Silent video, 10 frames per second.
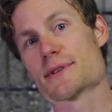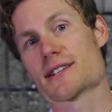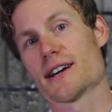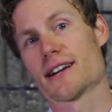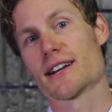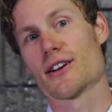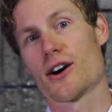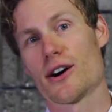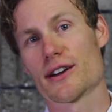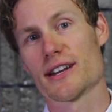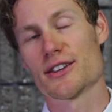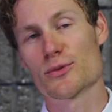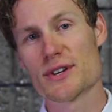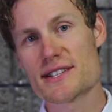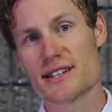design had gone in the
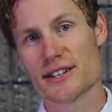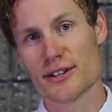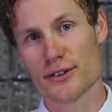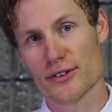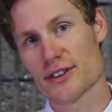recent years,